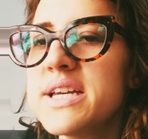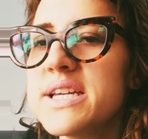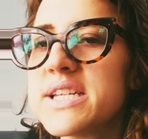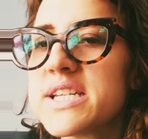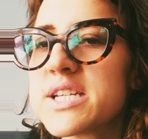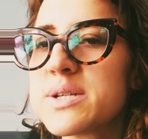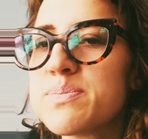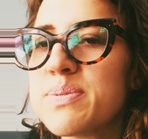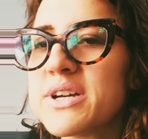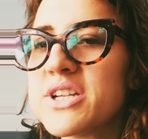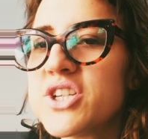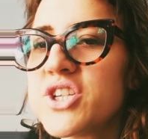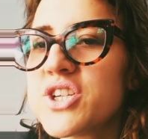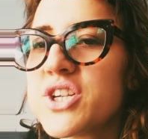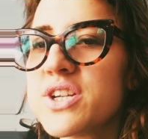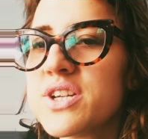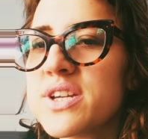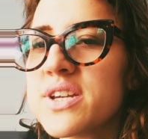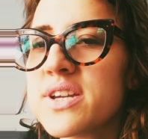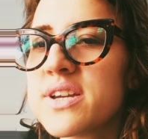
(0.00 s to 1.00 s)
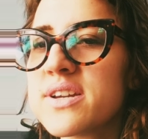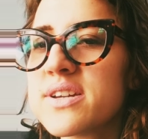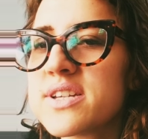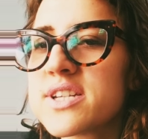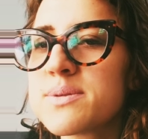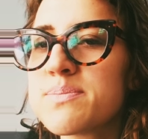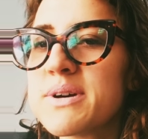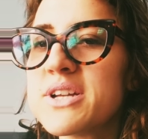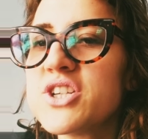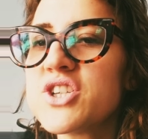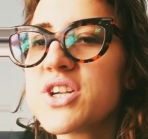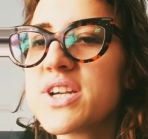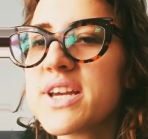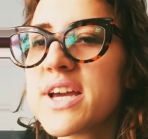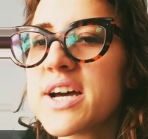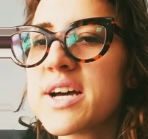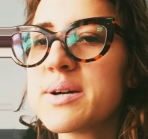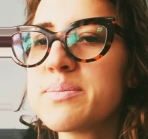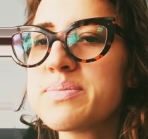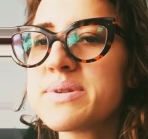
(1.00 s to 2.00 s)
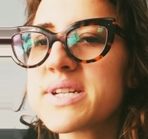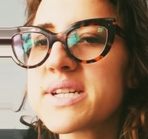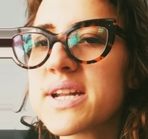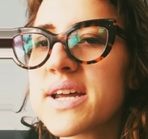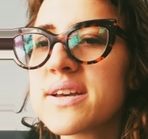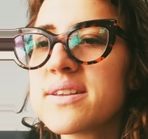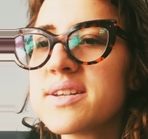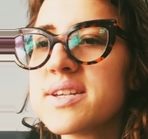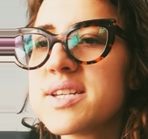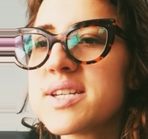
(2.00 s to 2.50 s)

sponging up slightly